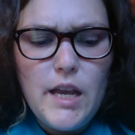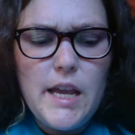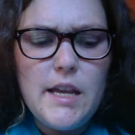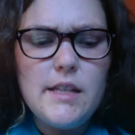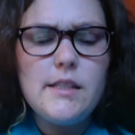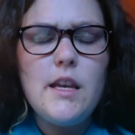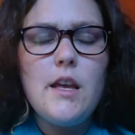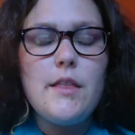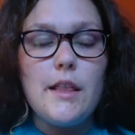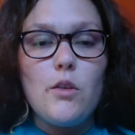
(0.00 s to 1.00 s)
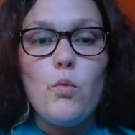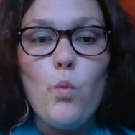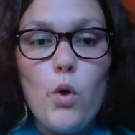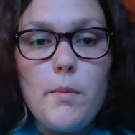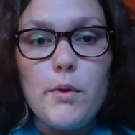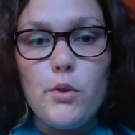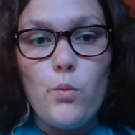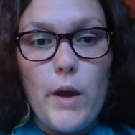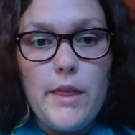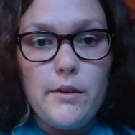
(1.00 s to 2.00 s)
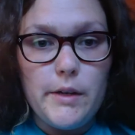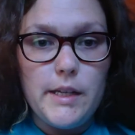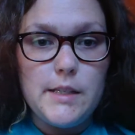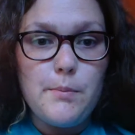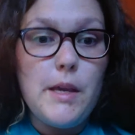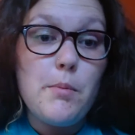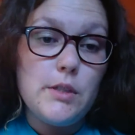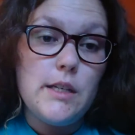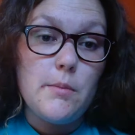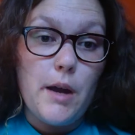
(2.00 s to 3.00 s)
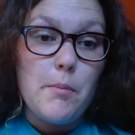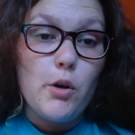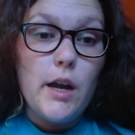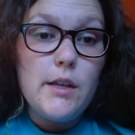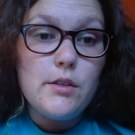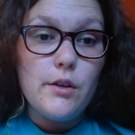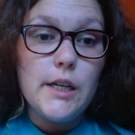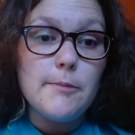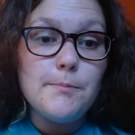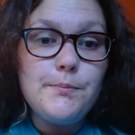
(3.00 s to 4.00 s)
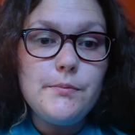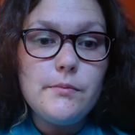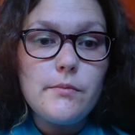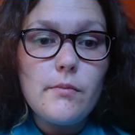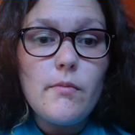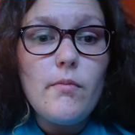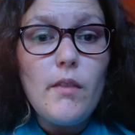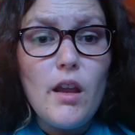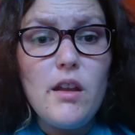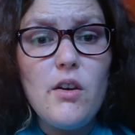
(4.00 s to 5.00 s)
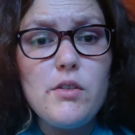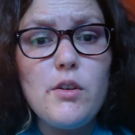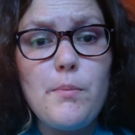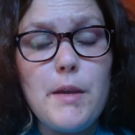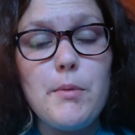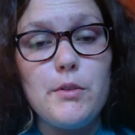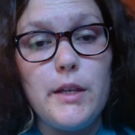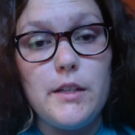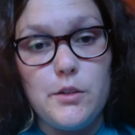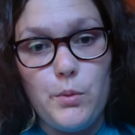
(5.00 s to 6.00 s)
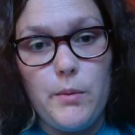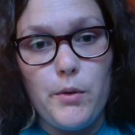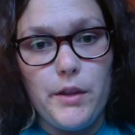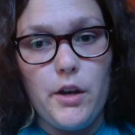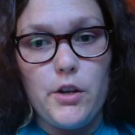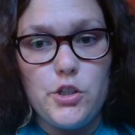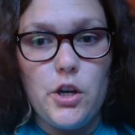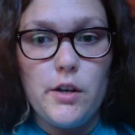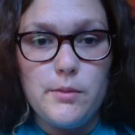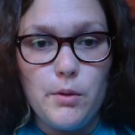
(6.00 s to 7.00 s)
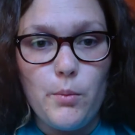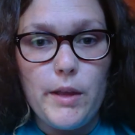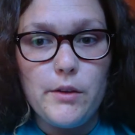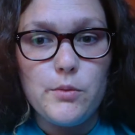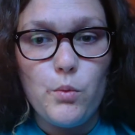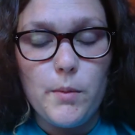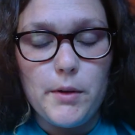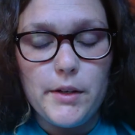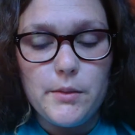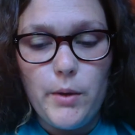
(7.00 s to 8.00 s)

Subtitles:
is that the warmer the weather is, people tend to buy more ice cream, and also people tend to swim where there are sharks when the weather's warmer as